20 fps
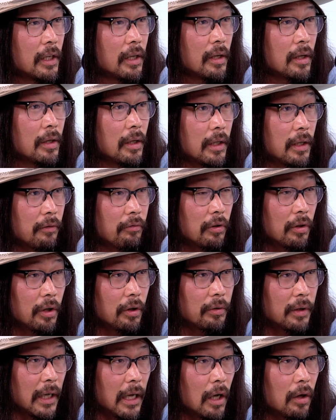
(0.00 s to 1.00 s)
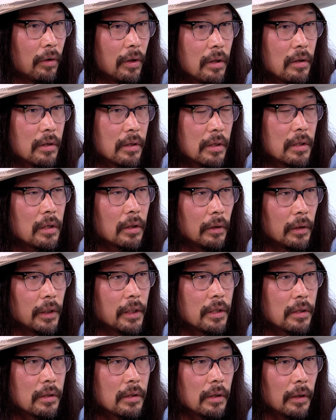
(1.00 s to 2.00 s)
Even though now there still
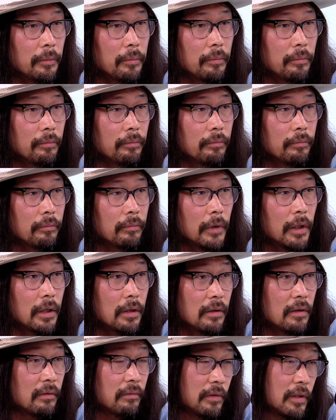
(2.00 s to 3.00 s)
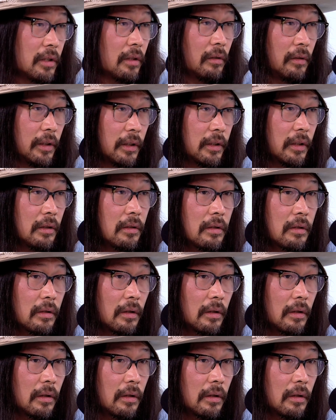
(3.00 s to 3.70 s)
is it still exists.